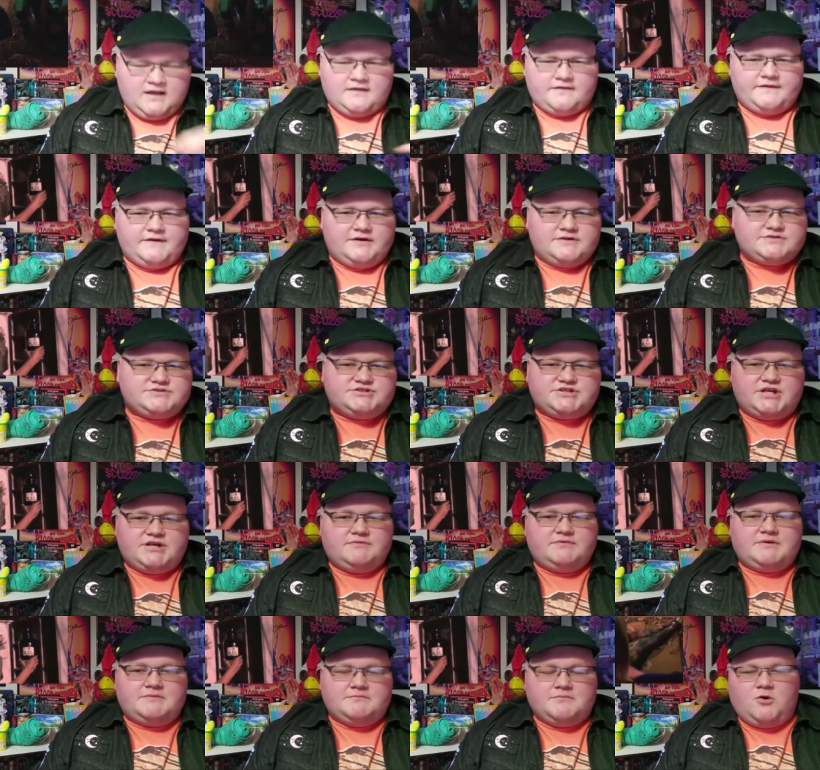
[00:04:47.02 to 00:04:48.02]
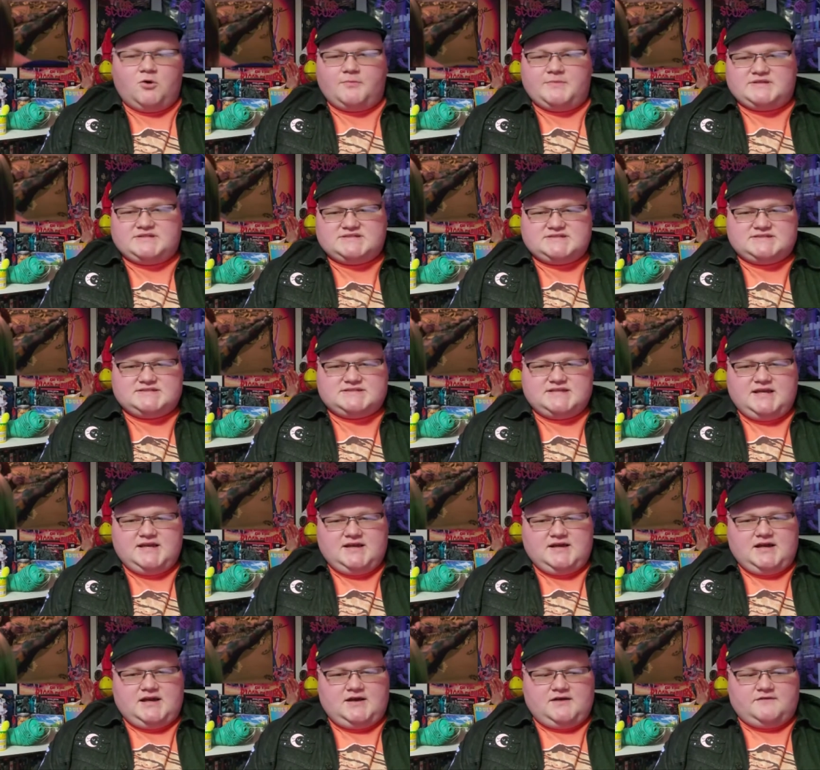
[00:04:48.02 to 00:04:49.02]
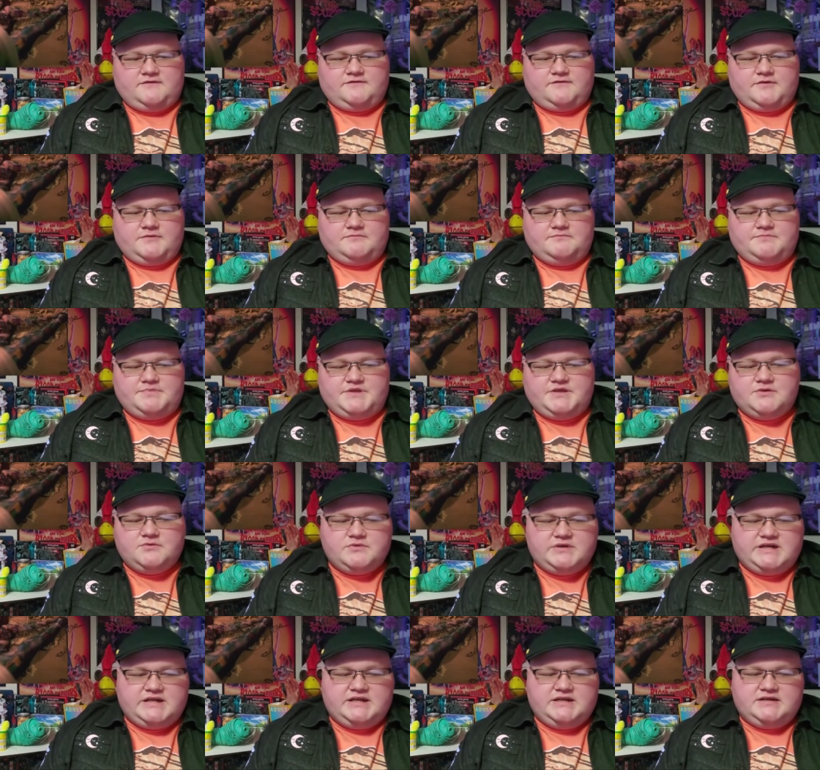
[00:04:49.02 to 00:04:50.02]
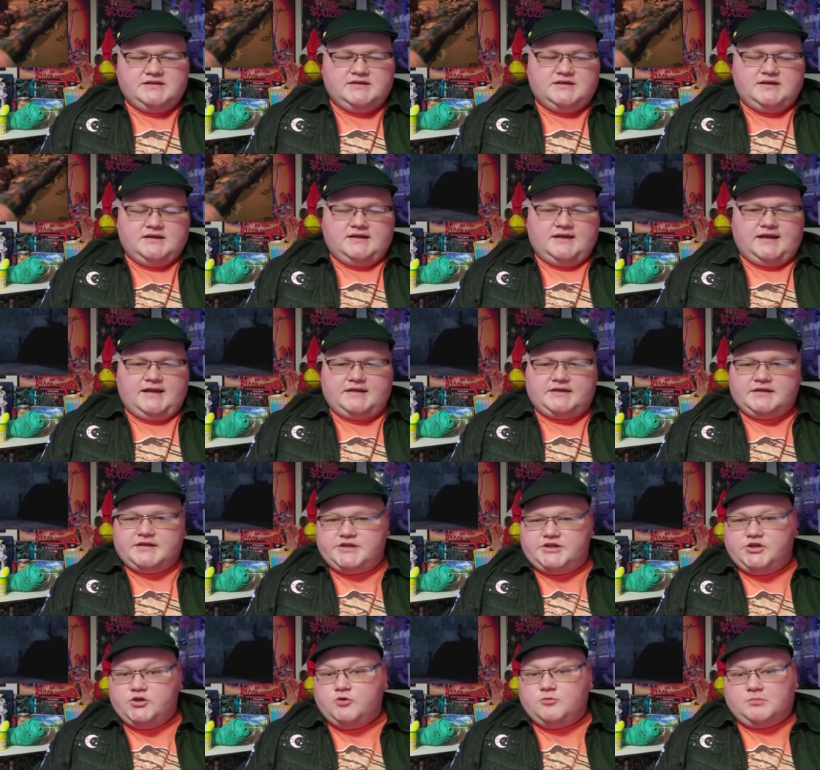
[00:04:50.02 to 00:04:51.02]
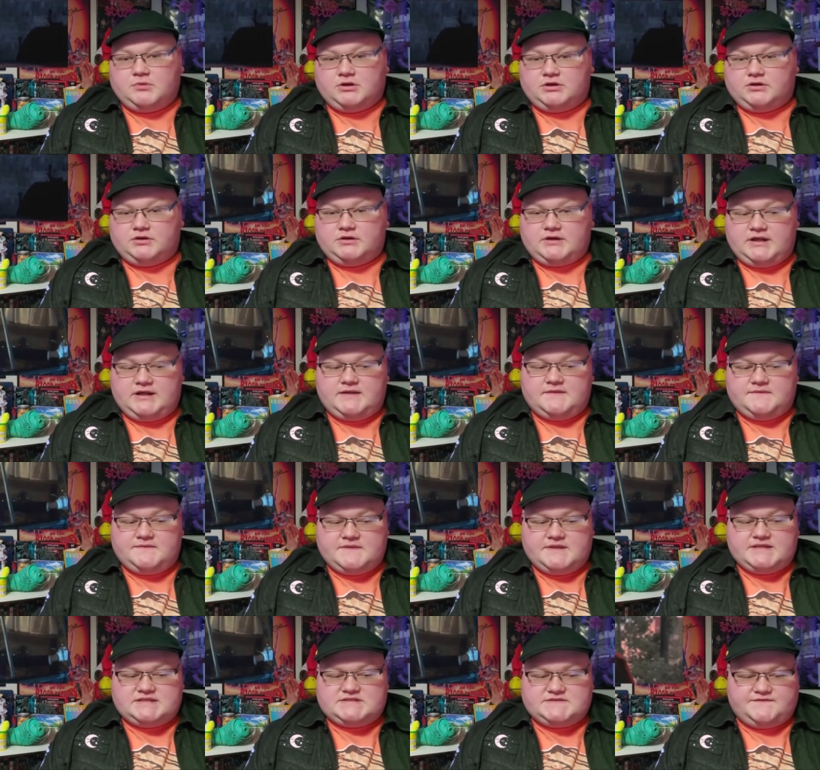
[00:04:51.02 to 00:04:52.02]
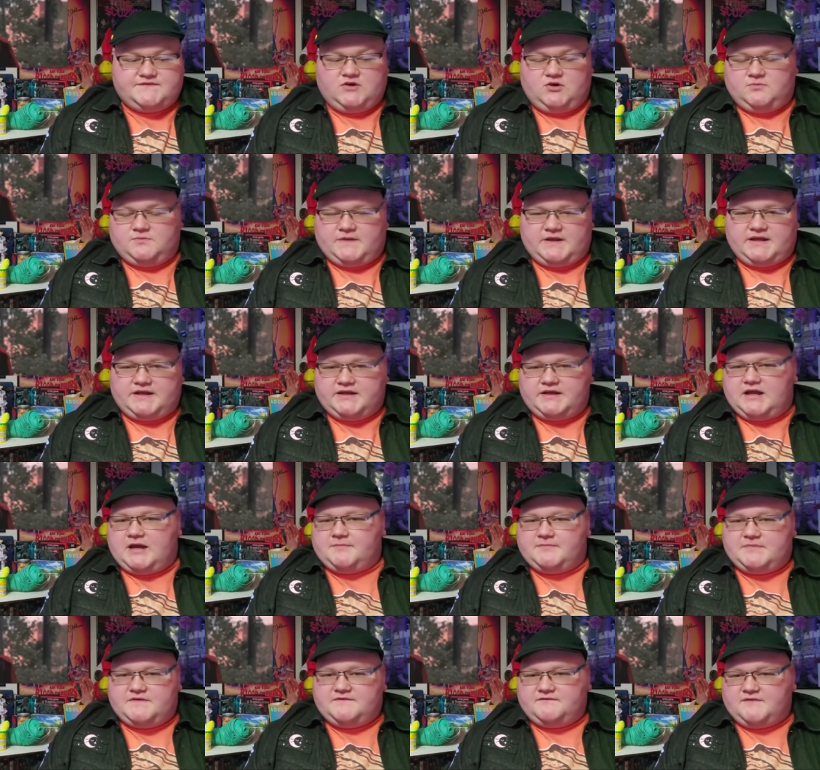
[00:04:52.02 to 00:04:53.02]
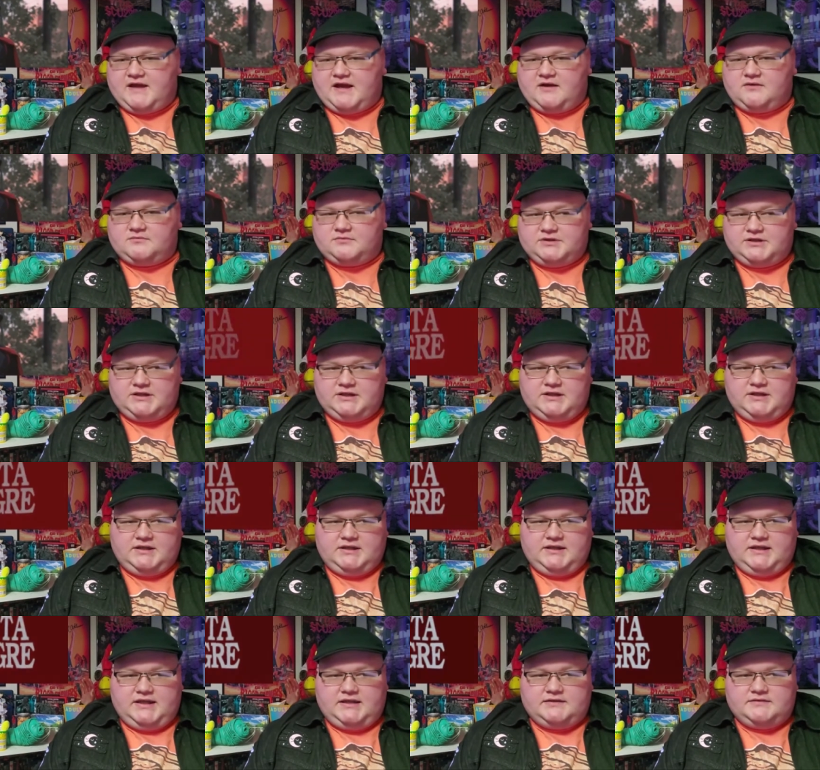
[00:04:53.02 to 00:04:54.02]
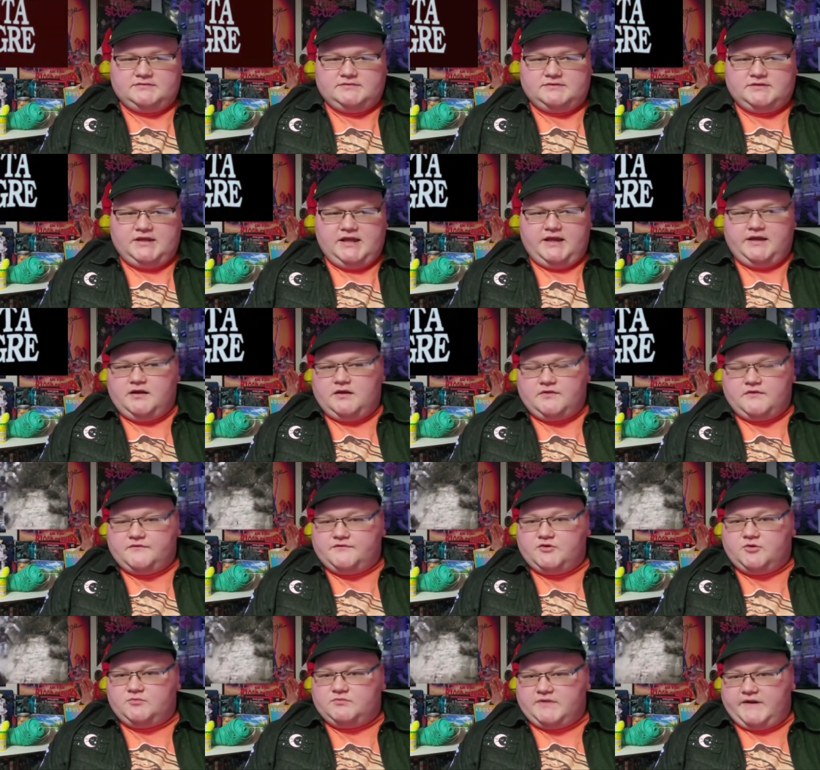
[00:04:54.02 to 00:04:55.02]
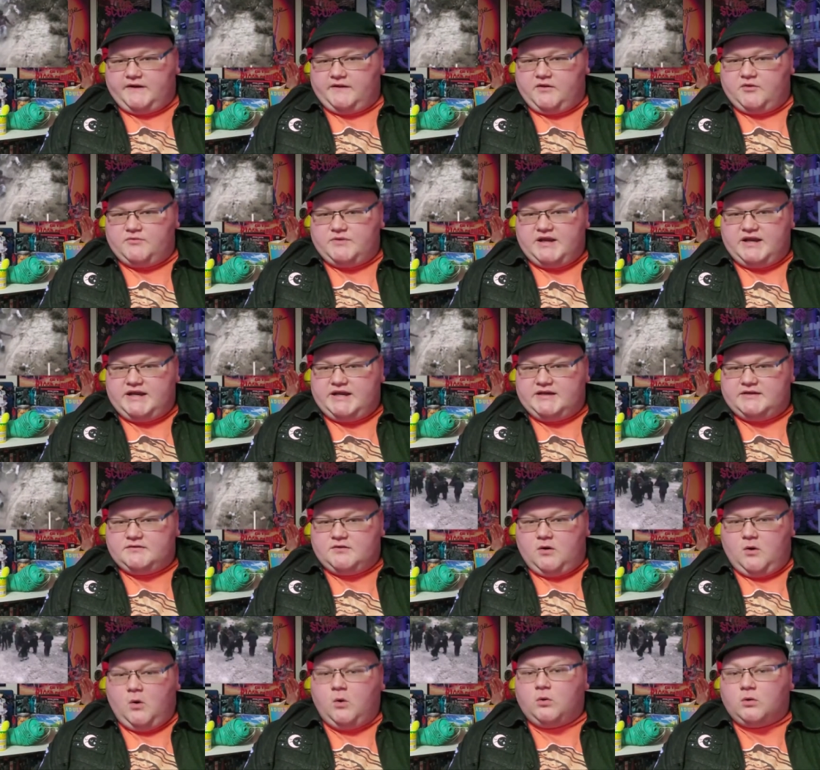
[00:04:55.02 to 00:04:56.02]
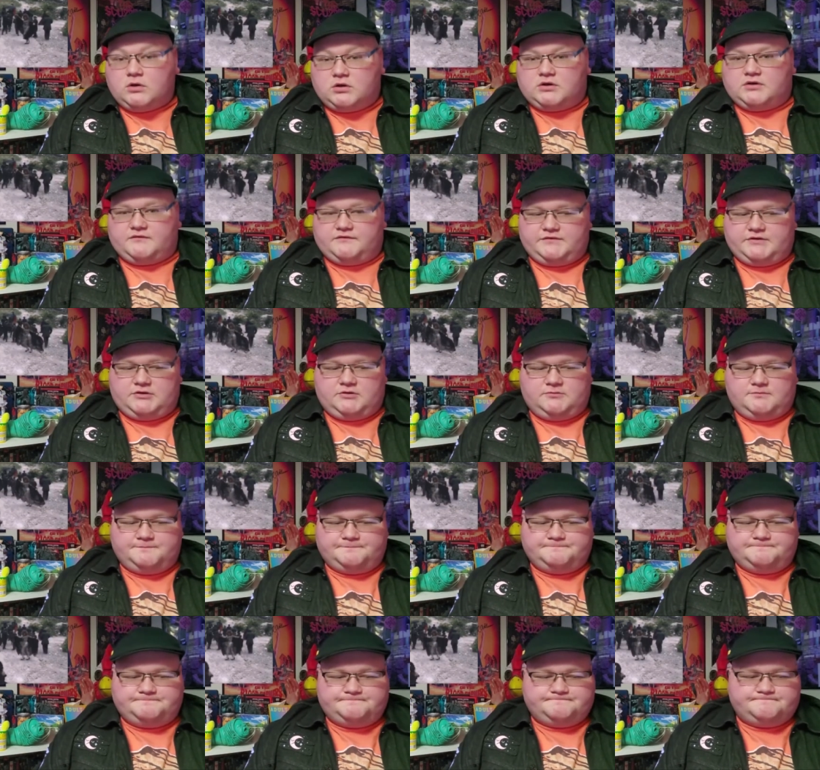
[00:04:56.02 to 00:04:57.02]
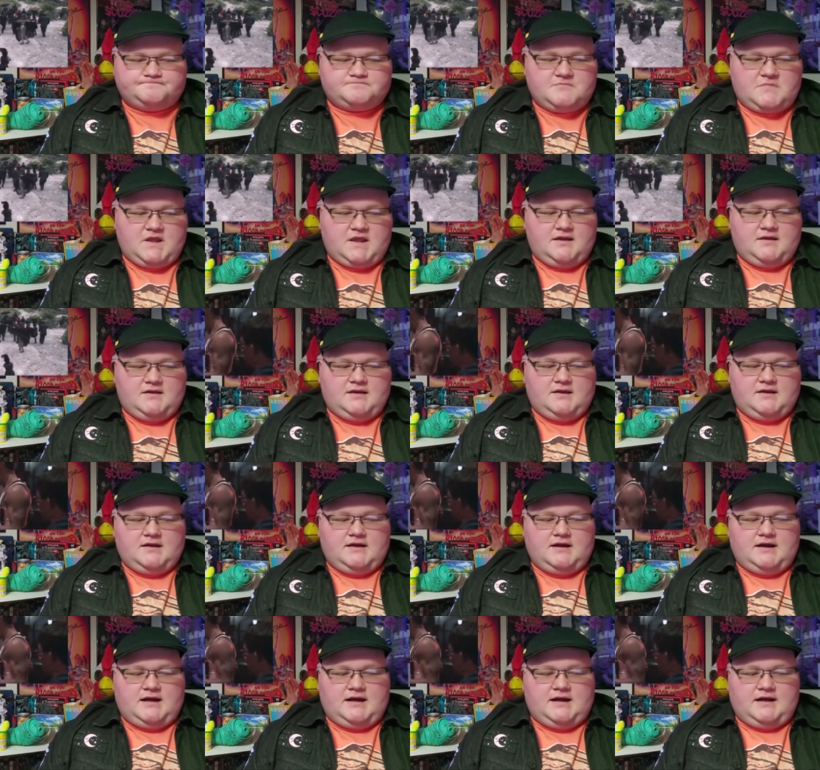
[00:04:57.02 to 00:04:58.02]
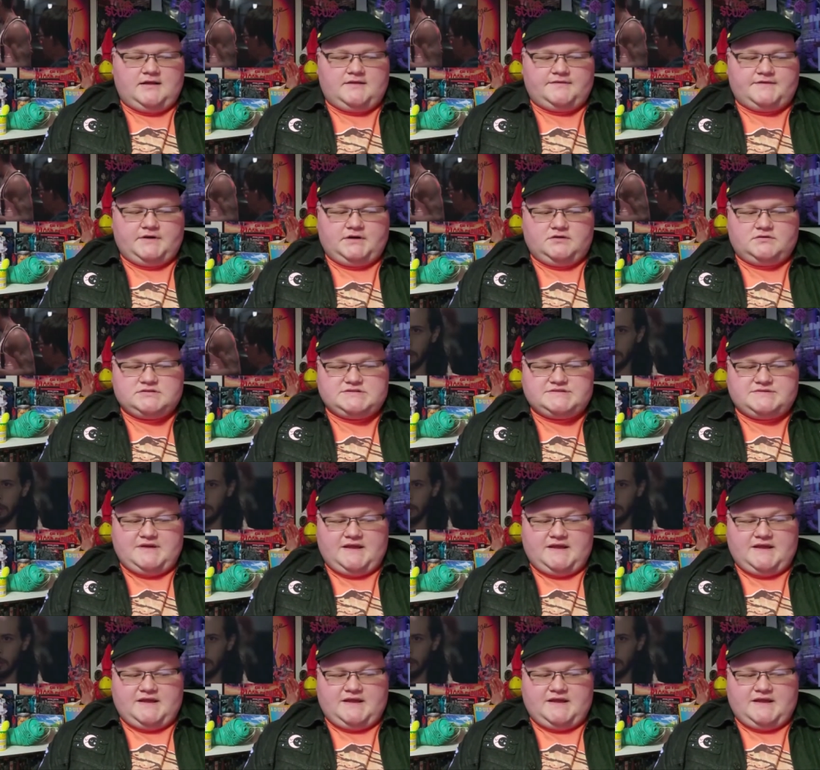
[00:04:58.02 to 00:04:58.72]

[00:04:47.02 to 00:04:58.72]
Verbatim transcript: There are genuine moments of beauty and humor in this film that cannot be found in any other film, let alone any horror film. There are also